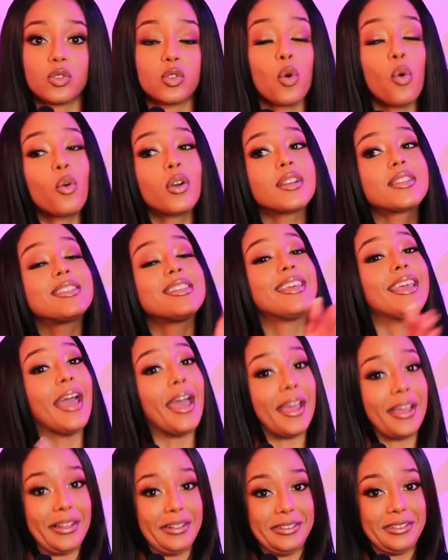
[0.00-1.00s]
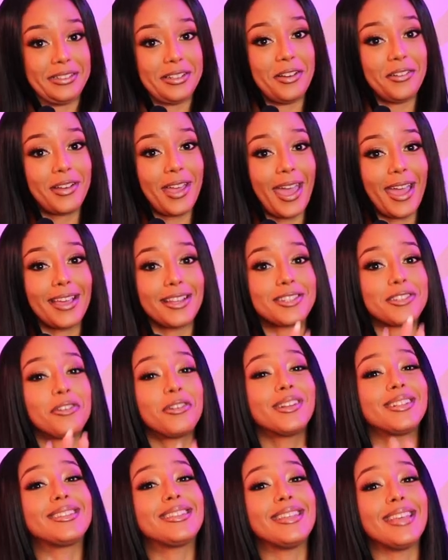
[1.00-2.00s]
towards the end okay
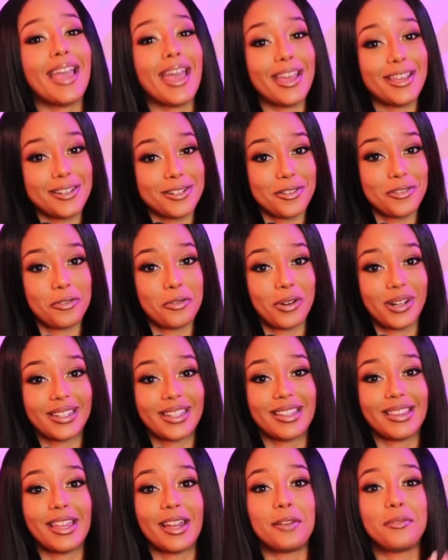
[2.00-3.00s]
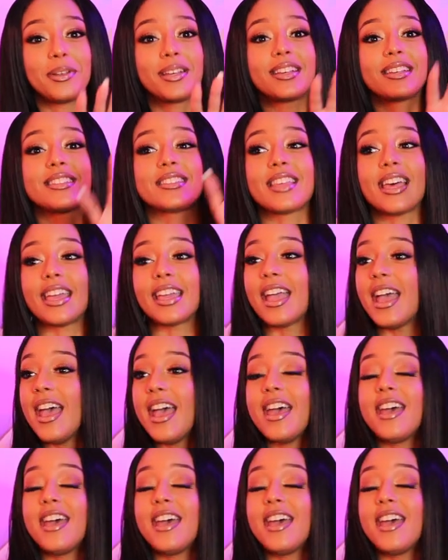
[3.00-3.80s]
towards the end of working there because like